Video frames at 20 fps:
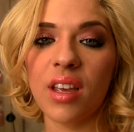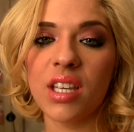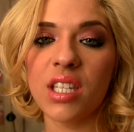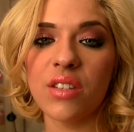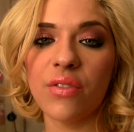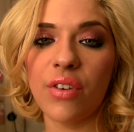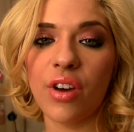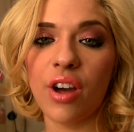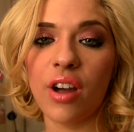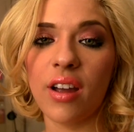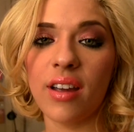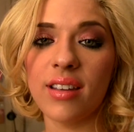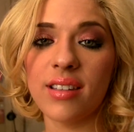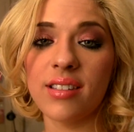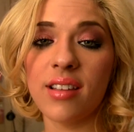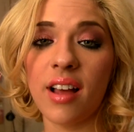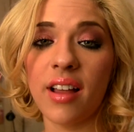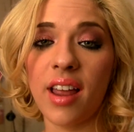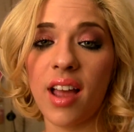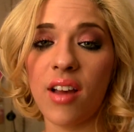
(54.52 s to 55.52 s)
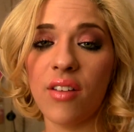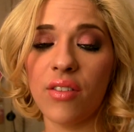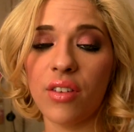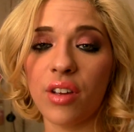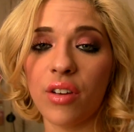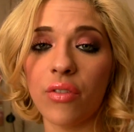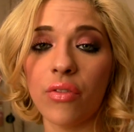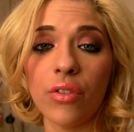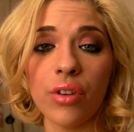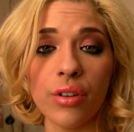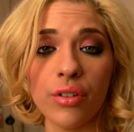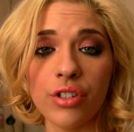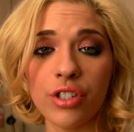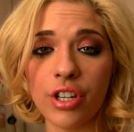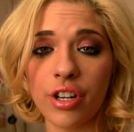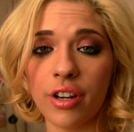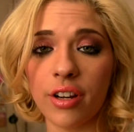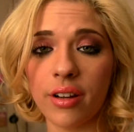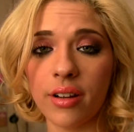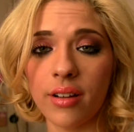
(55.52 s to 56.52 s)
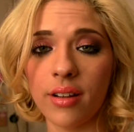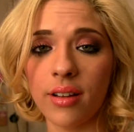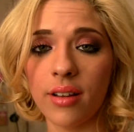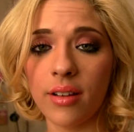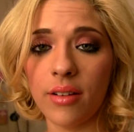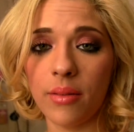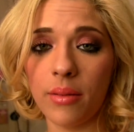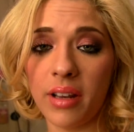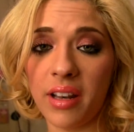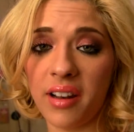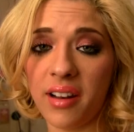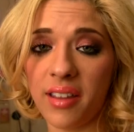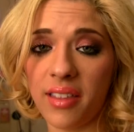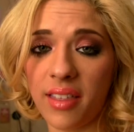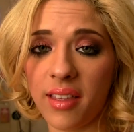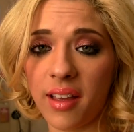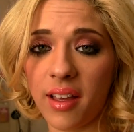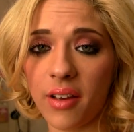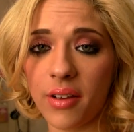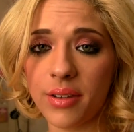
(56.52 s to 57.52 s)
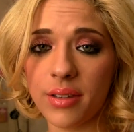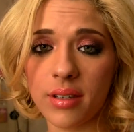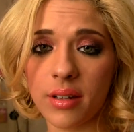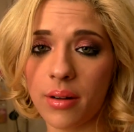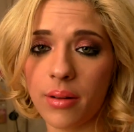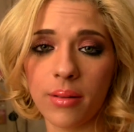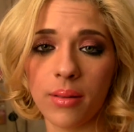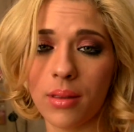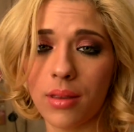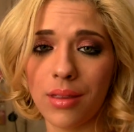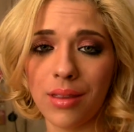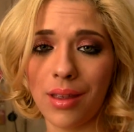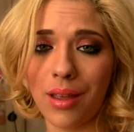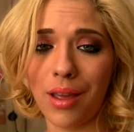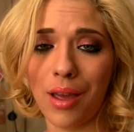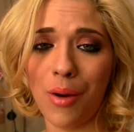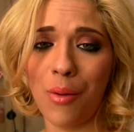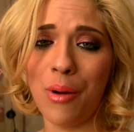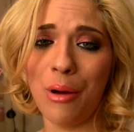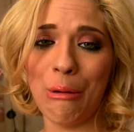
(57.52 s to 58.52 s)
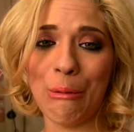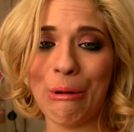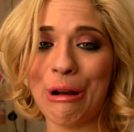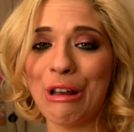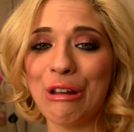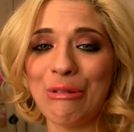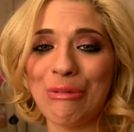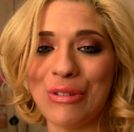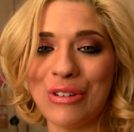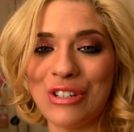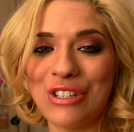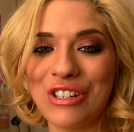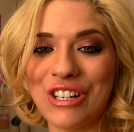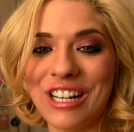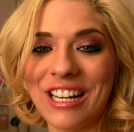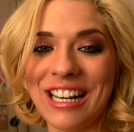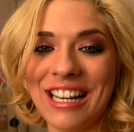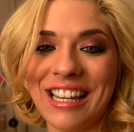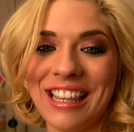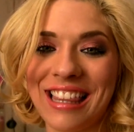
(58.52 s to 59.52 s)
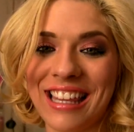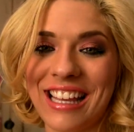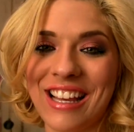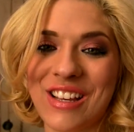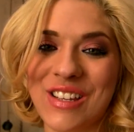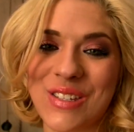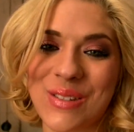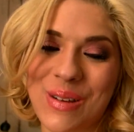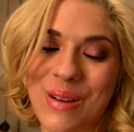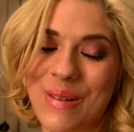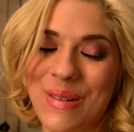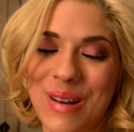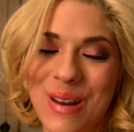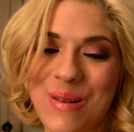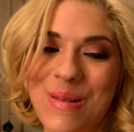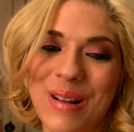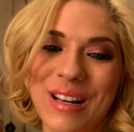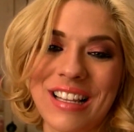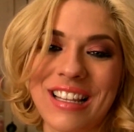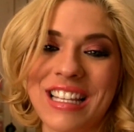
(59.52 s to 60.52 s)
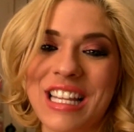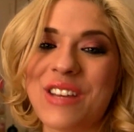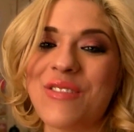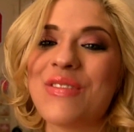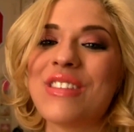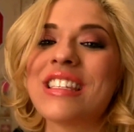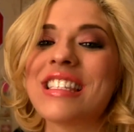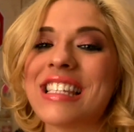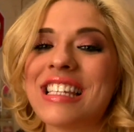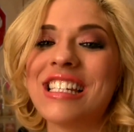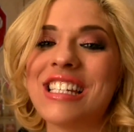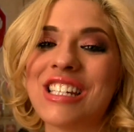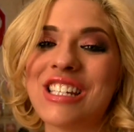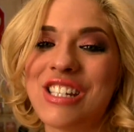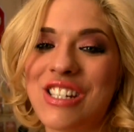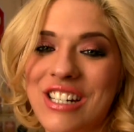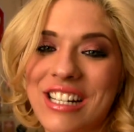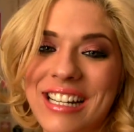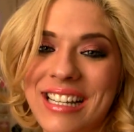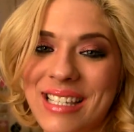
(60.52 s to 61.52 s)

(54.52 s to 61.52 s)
As far as not having a future in anything else, I don't think I would want a future in anything else. Why would I want to leave this industry?